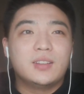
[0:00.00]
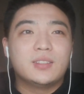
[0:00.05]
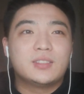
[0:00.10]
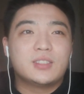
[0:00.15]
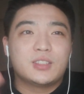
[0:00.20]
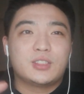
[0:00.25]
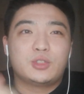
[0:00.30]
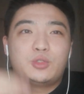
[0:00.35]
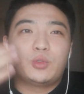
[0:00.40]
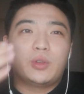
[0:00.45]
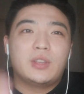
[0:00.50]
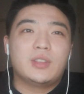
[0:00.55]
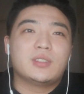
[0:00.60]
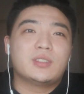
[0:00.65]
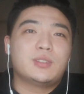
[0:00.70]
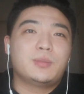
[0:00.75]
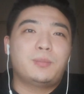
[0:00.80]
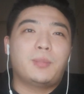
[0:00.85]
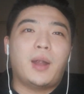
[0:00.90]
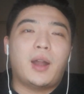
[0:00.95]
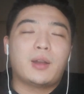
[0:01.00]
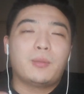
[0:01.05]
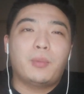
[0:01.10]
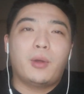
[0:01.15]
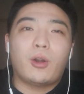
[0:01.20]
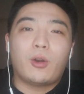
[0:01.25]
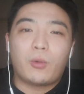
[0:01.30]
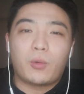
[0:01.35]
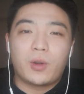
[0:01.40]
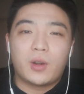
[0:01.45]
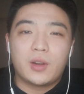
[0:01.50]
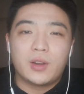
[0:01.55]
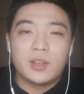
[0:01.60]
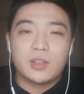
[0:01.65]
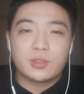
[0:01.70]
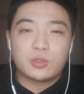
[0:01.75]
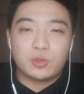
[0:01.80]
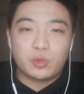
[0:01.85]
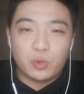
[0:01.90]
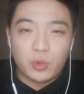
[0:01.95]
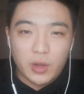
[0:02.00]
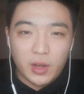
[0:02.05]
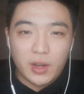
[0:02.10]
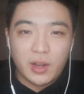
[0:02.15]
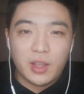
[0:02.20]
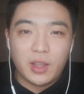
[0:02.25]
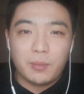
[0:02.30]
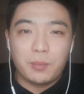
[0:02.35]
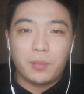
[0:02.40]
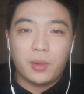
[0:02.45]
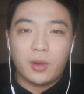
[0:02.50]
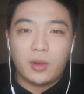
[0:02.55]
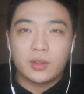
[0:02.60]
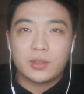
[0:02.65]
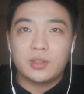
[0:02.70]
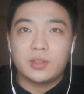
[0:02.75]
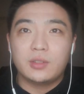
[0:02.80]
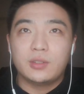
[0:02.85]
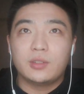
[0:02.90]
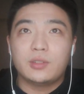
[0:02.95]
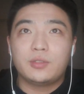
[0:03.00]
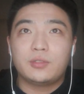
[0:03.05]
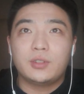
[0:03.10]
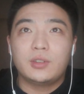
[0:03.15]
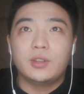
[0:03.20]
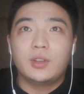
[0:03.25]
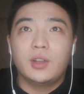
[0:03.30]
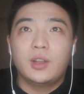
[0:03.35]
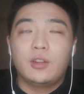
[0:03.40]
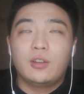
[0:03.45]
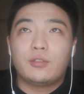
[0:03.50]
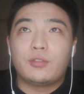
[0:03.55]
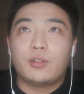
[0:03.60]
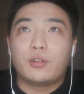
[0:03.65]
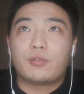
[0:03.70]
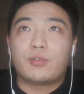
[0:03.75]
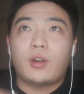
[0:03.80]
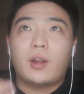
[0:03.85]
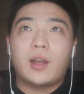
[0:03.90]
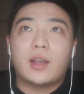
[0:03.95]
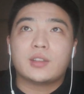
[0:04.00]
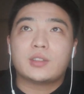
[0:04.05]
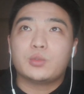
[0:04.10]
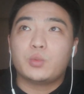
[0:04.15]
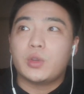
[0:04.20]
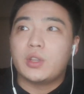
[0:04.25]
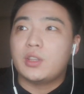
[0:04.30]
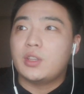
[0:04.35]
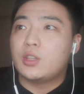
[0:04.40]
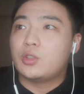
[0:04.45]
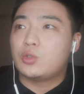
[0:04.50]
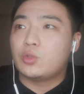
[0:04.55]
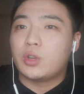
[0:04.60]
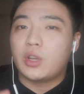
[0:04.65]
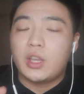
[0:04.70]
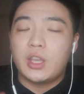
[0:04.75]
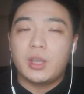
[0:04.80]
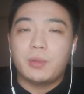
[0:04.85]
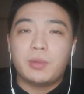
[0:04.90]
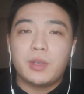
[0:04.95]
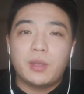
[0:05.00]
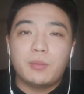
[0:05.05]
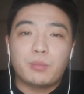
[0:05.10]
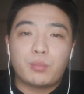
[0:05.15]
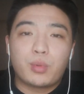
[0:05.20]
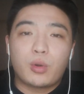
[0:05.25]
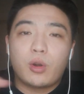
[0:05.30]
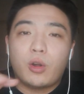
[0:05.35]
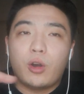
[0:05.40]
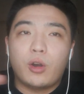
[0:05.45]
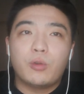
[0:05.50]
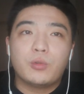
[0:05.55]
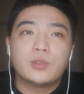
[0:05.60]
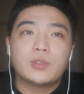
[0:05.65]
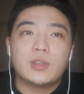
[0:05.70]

the strength bar power is really important for us. We need to keep improve